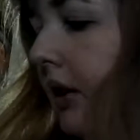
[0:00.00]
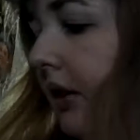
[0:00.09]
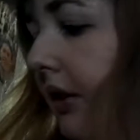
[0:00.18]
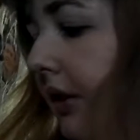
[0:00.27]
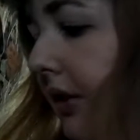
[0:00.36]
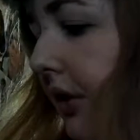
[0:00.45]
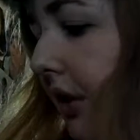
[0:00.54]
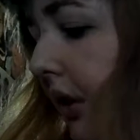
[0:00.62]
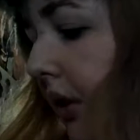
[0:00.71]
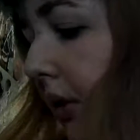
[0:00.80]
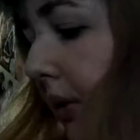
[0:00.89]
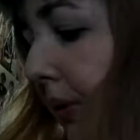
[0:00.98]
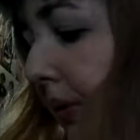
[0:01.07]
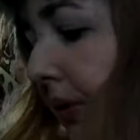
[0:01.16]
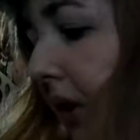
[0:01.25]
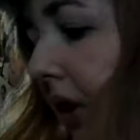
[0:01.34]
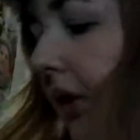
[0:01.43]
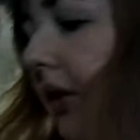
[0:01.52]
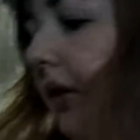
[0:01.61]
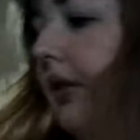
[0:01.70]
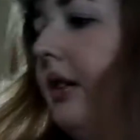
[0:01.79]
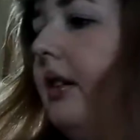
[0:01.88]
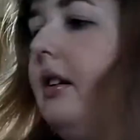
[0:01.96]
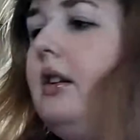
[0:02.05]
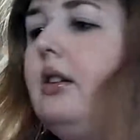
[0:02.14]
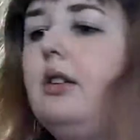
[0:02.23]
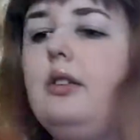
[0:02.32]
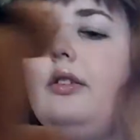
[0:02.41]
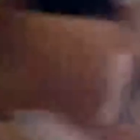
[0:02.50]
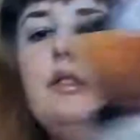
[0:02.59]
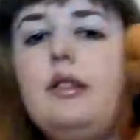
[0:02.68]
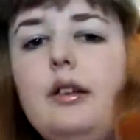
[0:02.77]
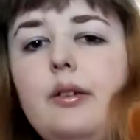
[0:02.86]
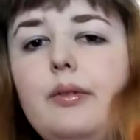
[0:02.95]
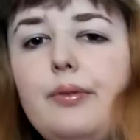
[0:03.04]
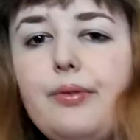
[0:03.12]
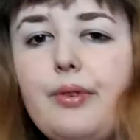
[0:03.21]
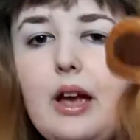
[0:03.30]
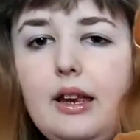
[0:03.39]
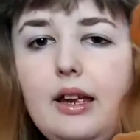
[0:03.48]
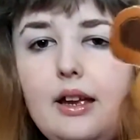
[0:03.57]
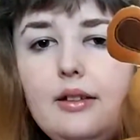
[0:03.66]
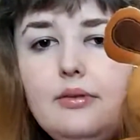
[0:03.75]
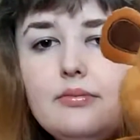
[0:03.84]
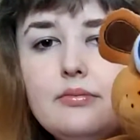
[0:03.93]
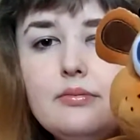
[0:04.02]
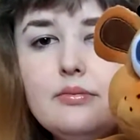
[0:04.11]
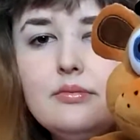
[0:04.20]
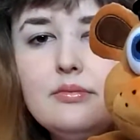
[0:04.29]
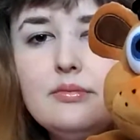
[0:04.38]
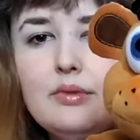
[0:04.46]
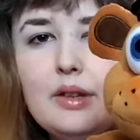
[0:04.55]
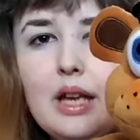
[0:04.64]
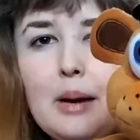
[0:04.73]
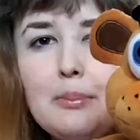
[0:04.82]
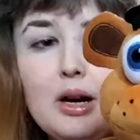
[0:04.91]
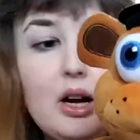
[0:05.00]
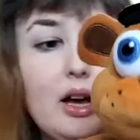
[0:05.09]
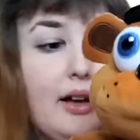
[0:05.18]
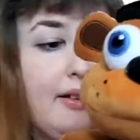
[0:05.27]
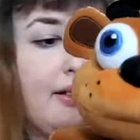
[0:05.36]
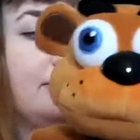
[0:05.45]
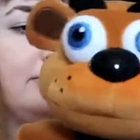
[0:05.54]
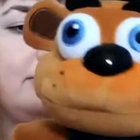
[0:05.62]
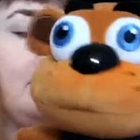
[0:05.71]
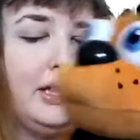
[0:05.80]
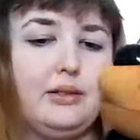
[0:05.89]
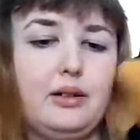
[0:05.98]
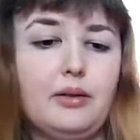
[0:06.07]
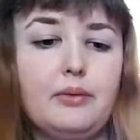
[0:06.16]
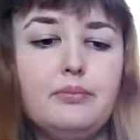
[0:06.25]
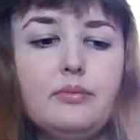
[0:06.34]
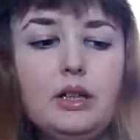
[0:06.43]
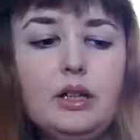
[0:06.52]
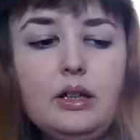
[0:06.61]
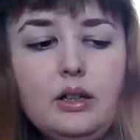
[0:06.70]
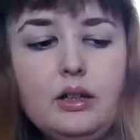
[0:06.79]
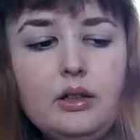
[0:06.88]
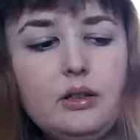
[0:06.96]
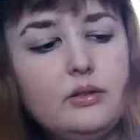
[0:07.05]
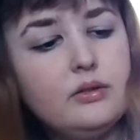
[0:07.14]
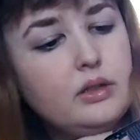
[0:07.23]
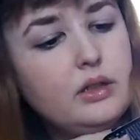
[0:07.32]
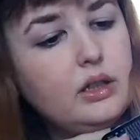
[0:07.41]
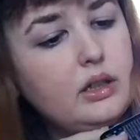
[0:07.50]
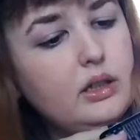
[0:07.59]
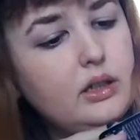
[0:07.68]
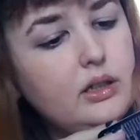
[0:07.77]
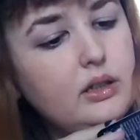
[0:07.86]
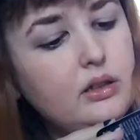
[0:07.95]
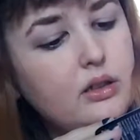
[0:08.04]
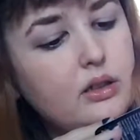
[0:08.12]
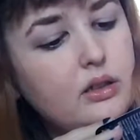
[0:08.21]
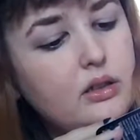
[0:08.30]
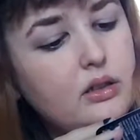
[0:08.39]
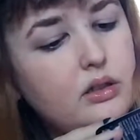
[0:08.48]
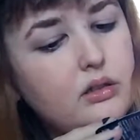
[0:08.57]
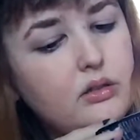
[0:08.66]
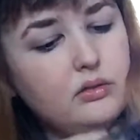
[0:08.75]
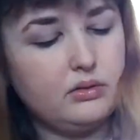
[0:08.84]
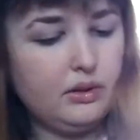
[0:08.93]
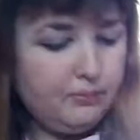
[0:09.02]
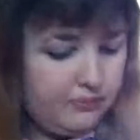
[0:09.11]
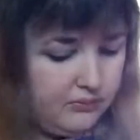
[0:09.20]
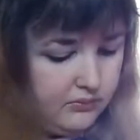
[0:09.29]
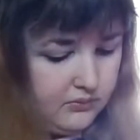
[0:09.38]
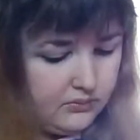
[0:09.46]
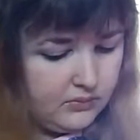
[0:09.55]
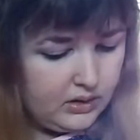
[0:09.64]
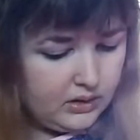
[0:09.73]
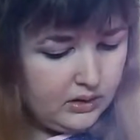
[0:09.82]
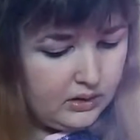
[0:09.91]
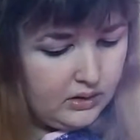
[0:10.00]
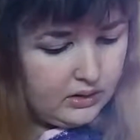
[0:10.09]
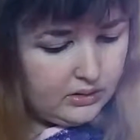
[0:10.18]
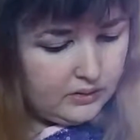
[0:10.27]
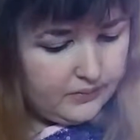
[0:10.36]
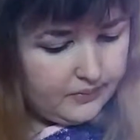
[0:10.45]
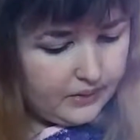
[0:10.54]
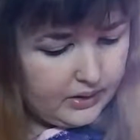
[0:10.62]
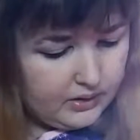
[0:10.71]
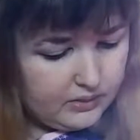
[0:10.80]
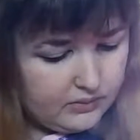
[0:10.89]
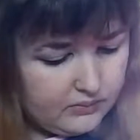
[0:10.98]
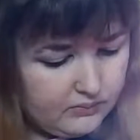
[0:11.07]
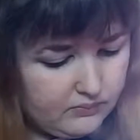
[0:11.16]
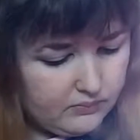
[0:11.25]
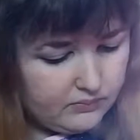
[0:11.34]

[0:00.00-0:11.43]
So, first, here's Freddy. Got bug eyes, but oh well. And, whoop. If I can...